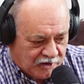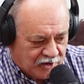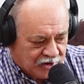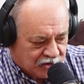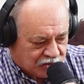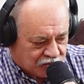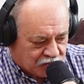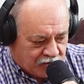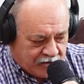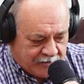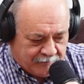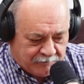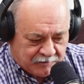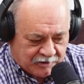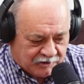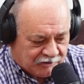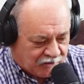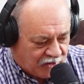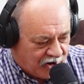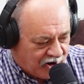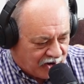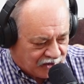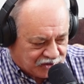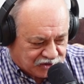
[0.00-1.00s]
a trip
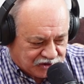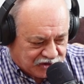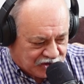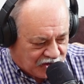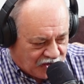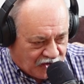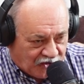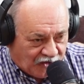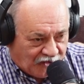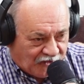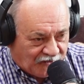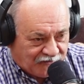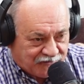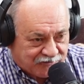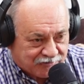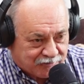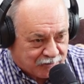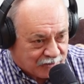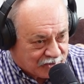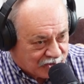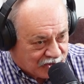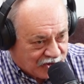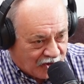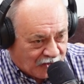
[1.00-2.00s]
across the Gulf.
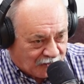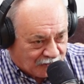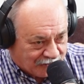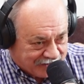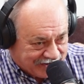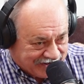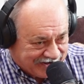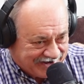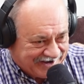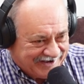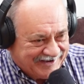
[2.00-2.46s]
We're going.